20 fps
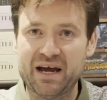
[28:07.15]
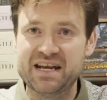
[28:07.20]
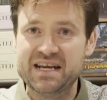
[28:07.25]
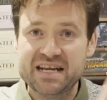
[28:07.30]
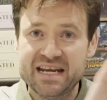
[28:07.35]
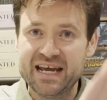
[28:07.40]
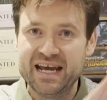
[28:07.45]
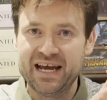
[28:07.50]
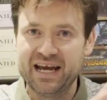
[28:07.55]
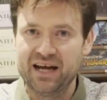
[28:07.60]

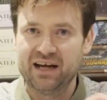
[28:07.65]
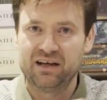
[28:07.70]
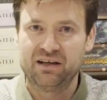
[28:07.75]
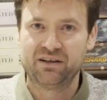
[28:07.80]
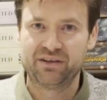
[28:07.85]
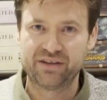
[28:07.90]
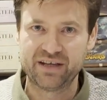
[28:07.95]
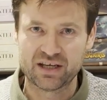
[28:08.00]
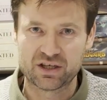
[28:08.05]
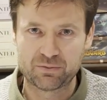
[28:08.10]
near
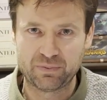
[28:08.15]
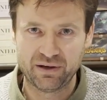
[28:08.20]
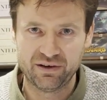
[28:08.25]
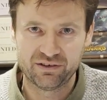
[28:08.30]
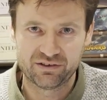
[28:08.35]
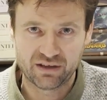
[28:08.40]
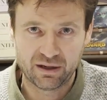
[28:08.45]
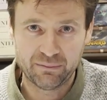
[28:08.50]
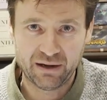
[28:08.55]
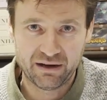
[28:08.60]
the
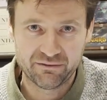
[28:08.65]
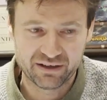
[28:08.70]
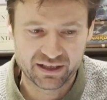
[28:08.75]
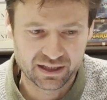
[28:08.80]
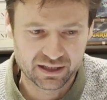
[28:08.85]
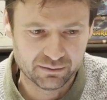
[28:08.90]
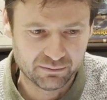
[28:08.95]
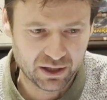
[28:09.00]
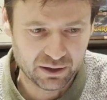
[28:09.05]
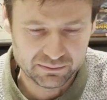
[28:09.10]
experience I'm having
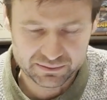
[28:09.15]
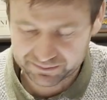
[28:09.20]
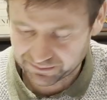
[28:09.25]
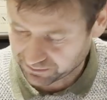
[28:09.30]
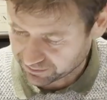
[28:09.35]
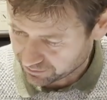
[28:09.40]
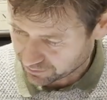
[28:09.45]
at the moment.